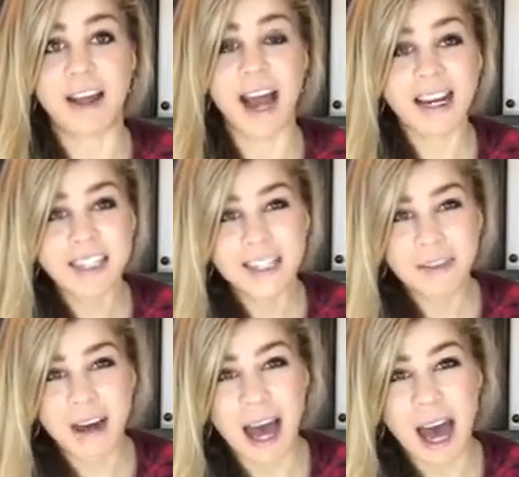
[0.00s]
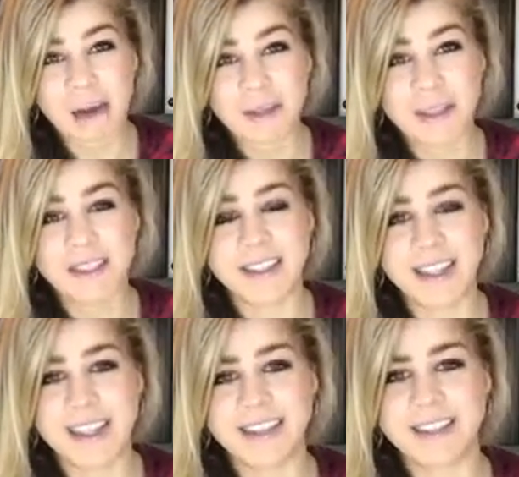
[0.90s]
Actually, what happens
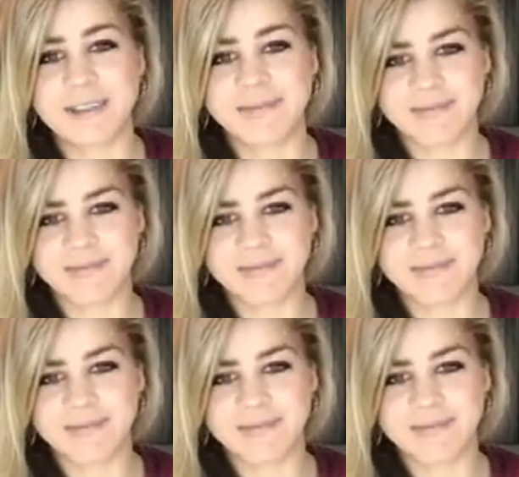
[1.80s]
is,